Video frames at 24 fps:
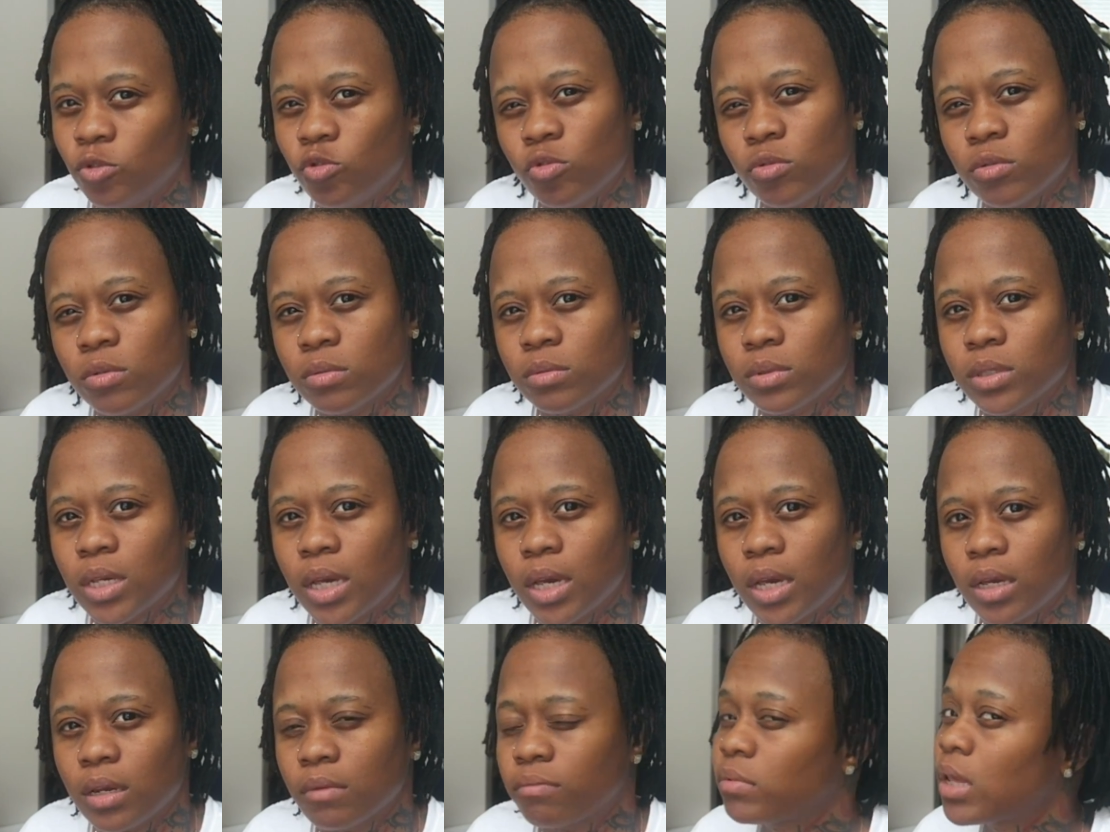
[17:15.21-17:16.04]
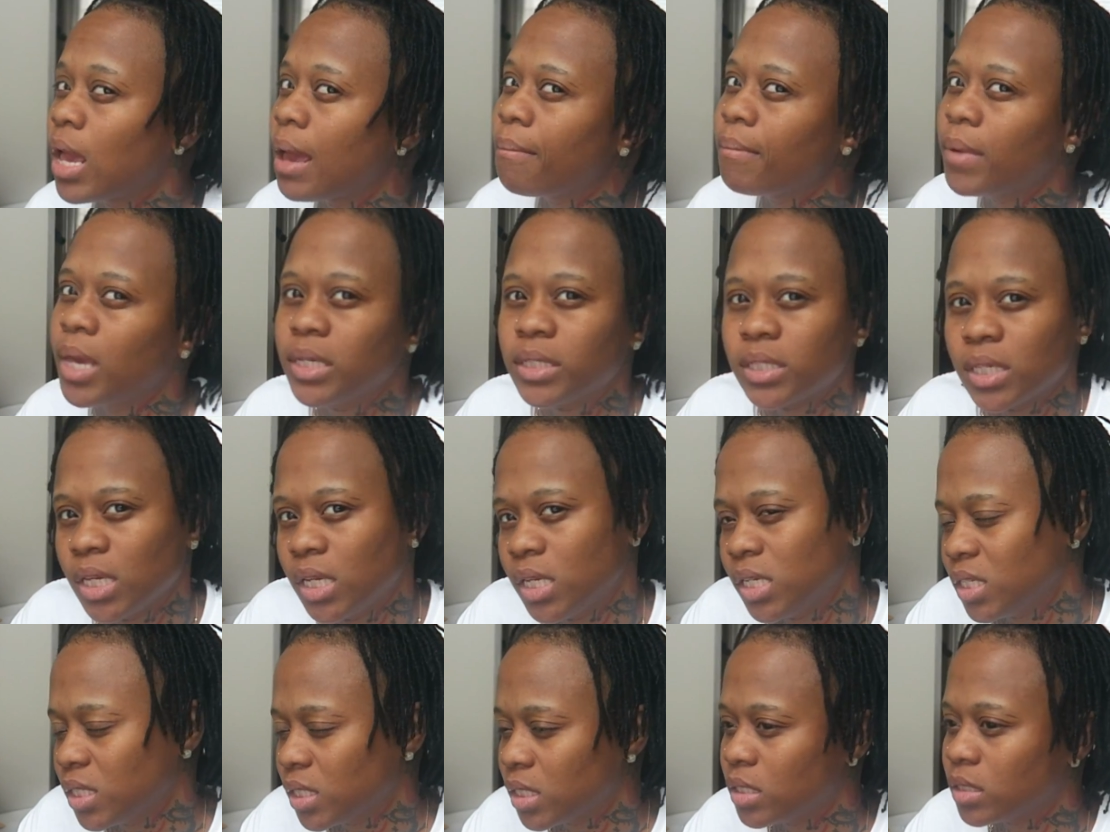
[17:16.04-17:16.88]
You know what I'm saying? If that makes
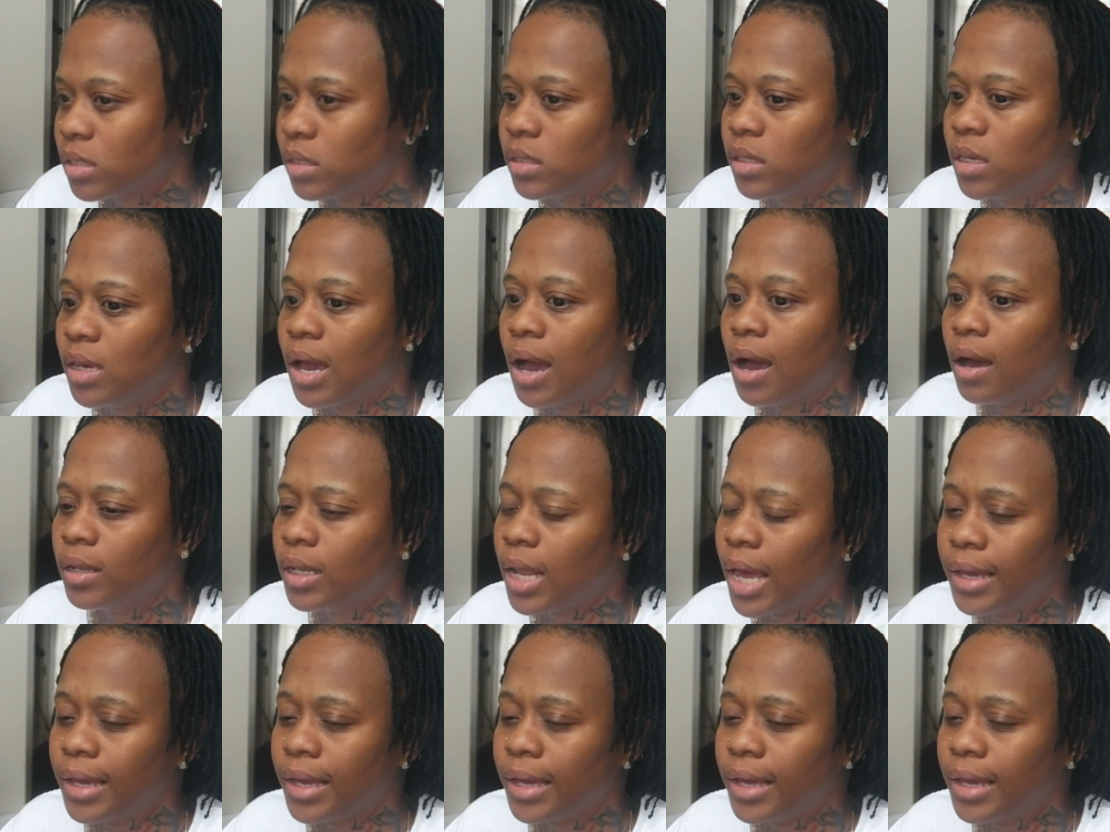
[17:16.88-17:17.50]
any sense to y'all.